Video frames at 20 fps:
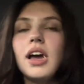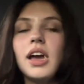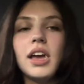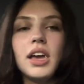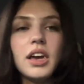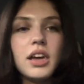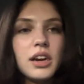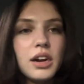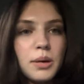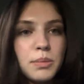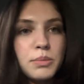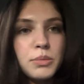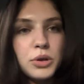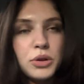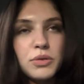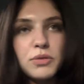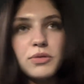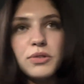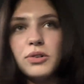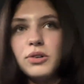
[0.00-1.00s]
and I'm
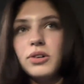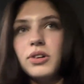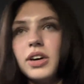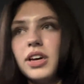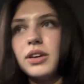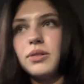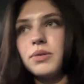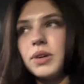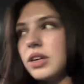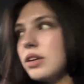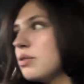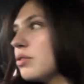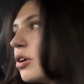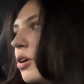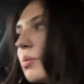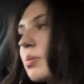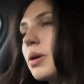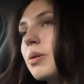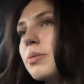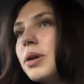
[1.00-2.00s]
beautiful and ready for
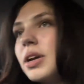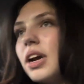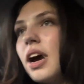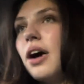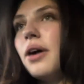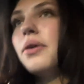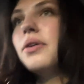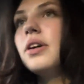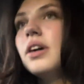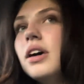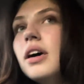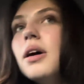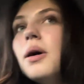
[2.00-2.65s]
homecoming now,